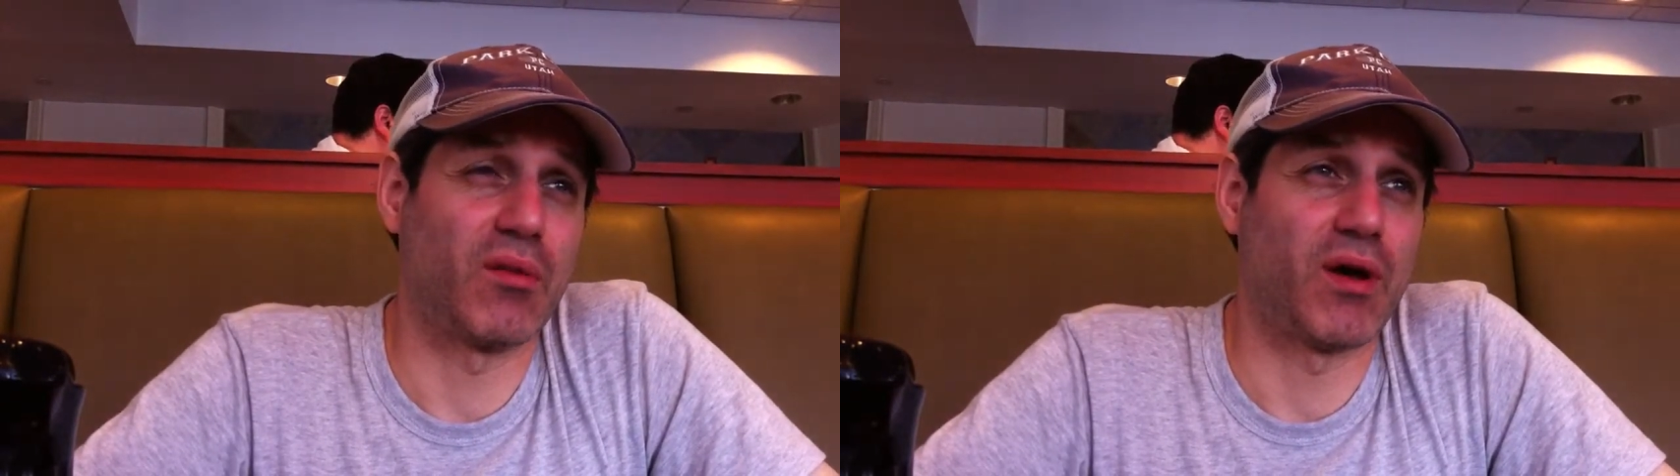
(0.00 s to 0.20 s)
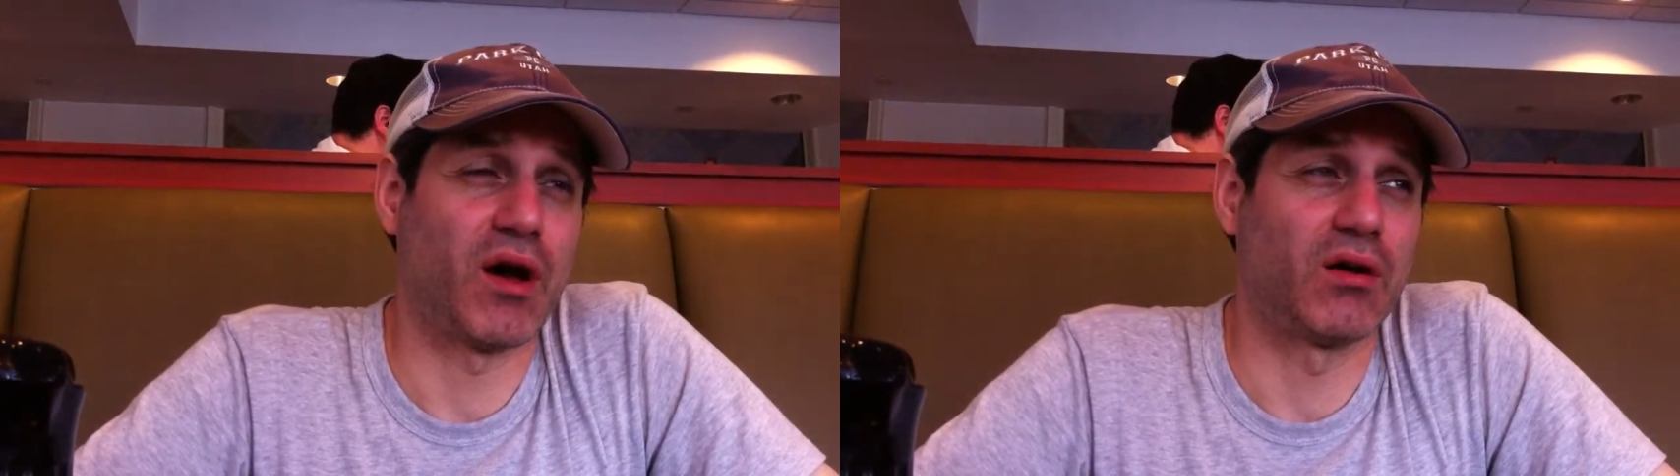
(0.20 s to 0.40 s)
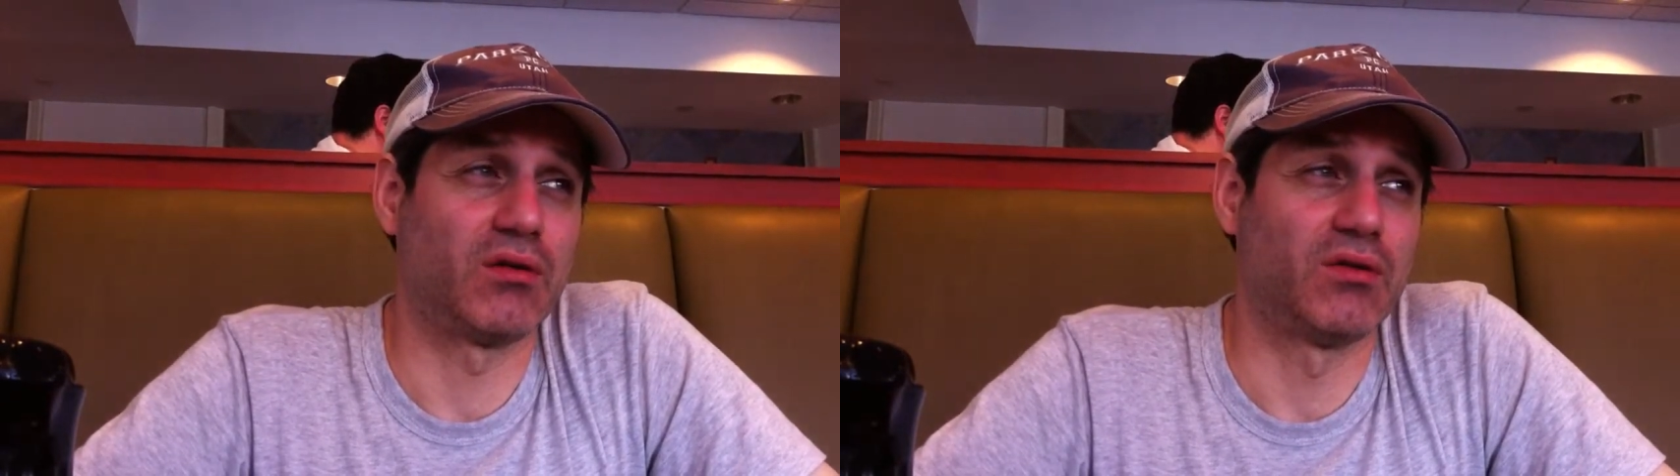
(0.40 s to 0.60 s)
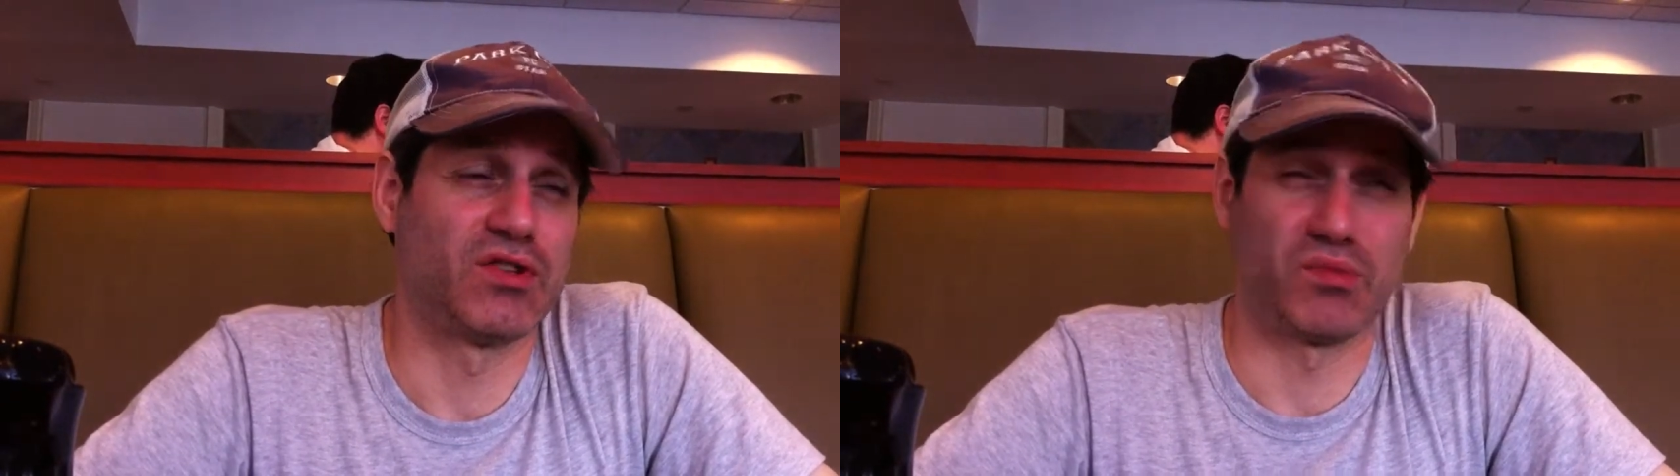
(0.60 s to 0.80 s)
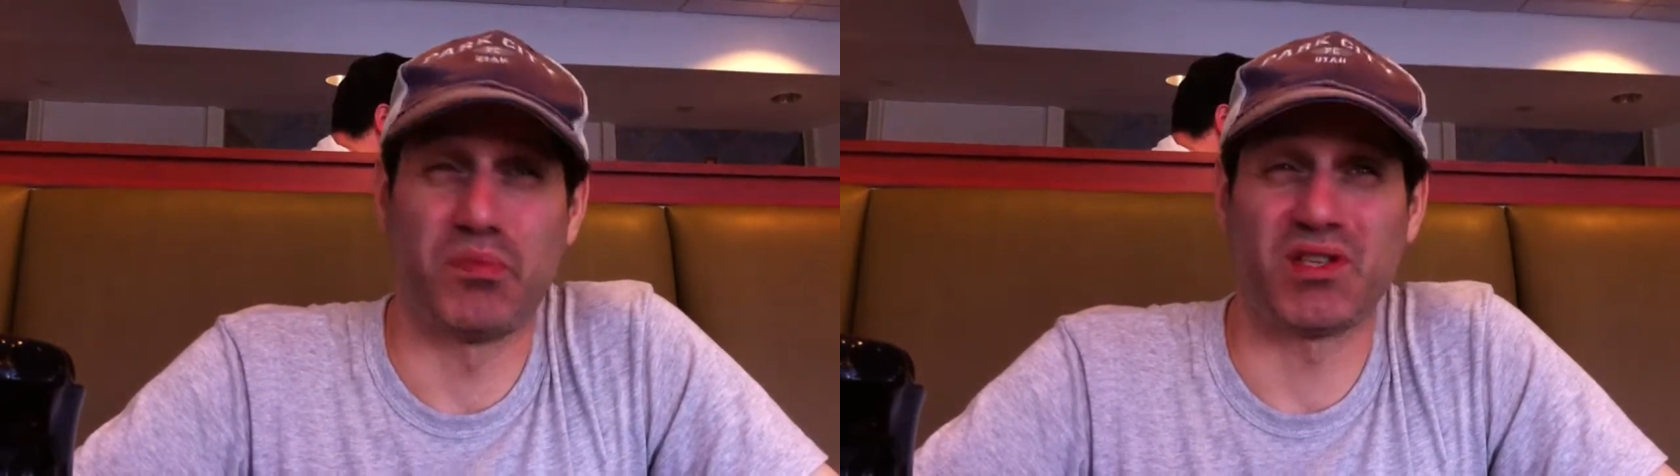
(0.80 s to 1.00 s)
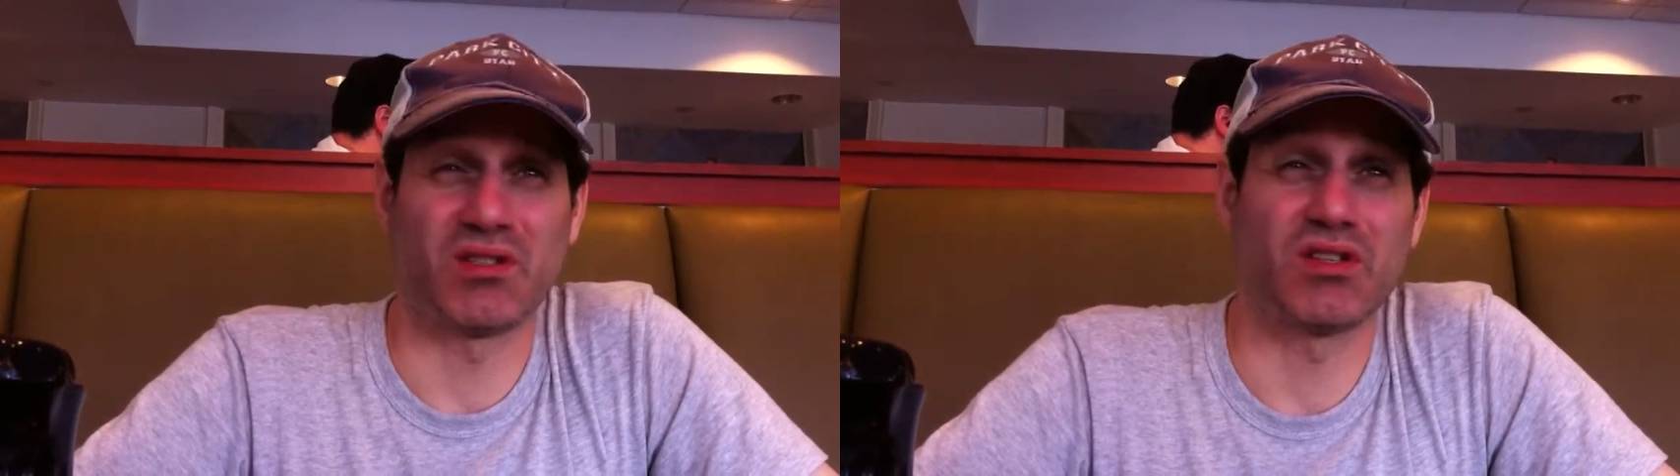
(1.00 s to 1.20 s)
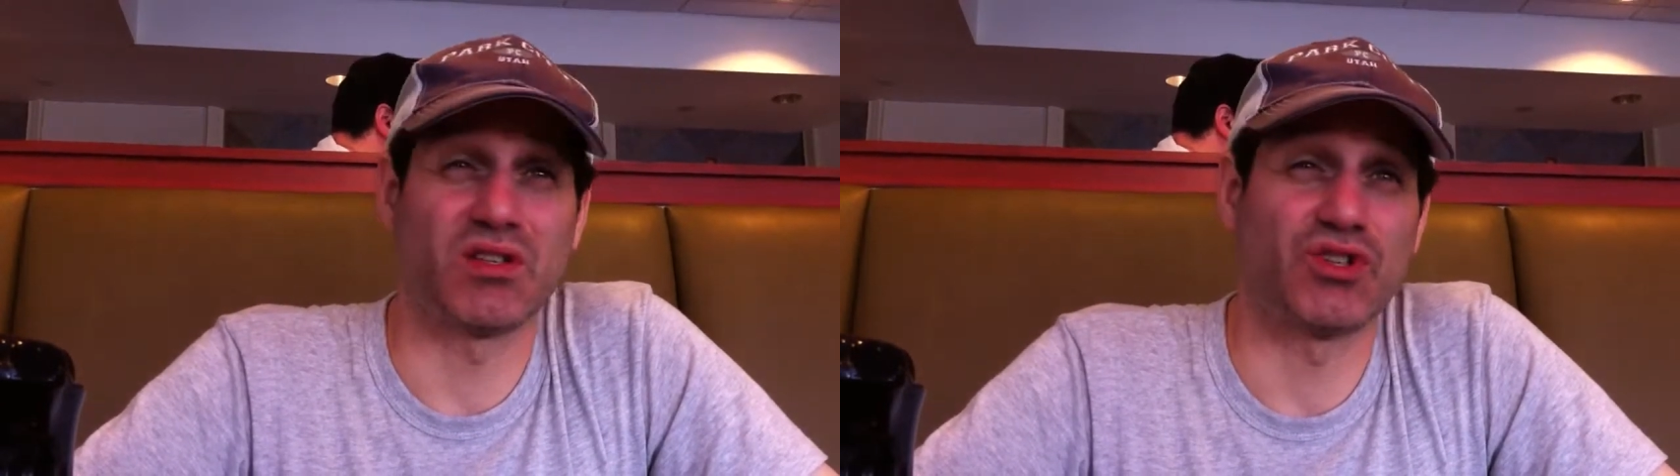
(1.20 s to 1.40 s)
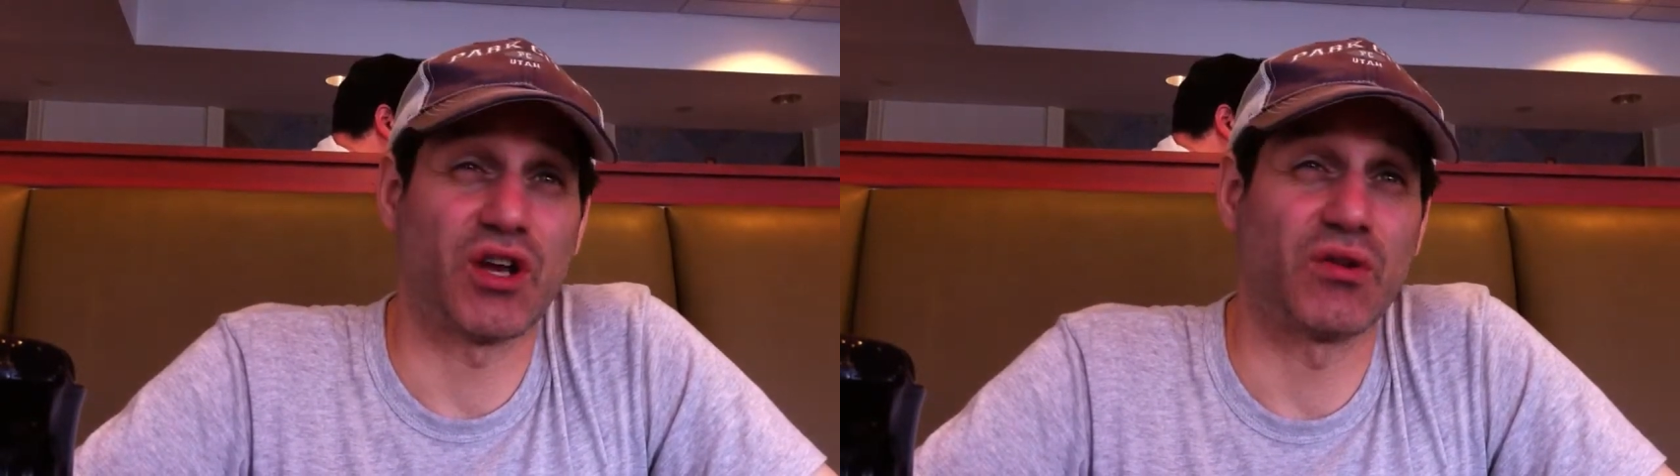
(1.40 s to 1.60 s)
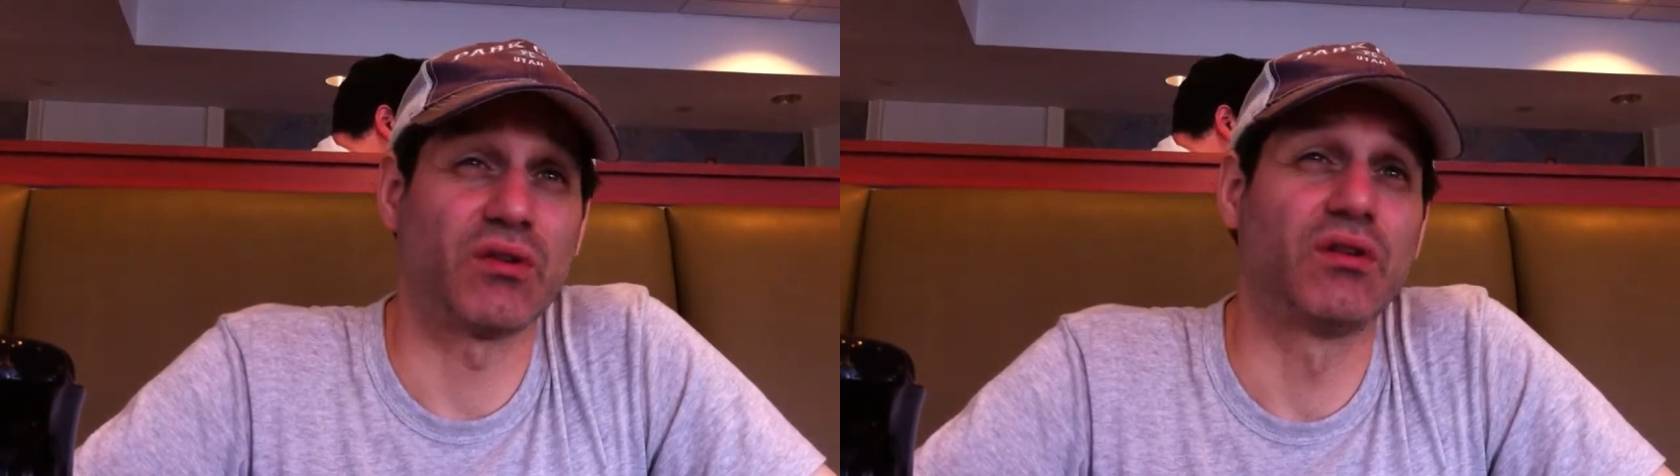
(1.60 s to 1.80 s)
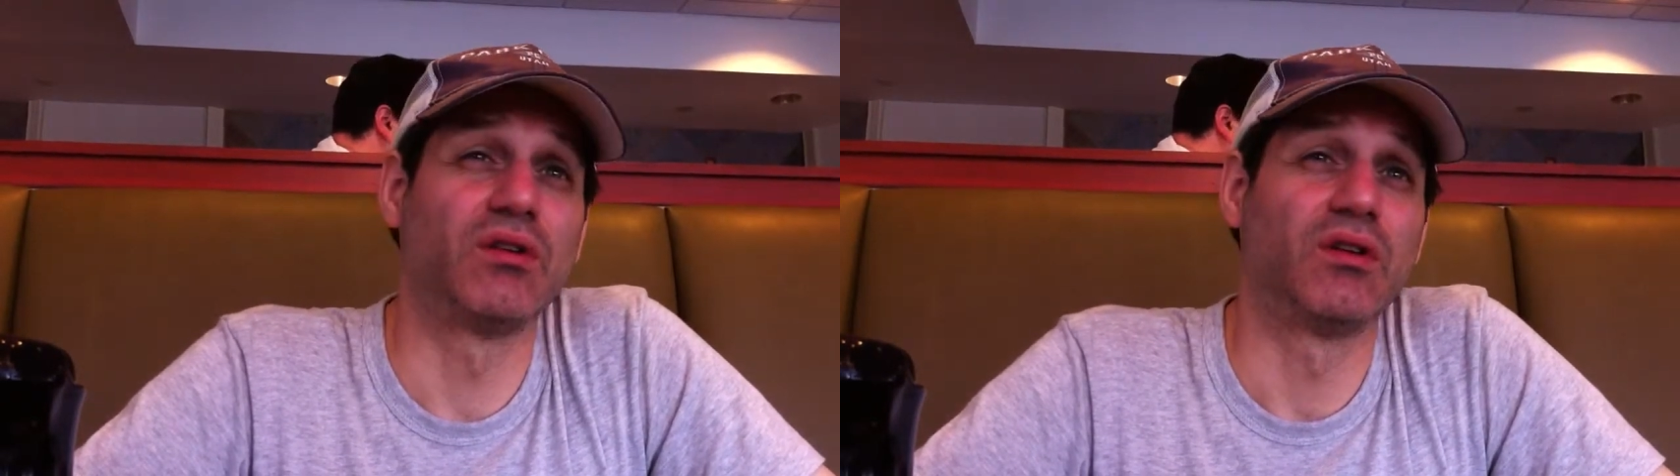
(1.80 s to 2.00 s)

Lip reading: about just business in general.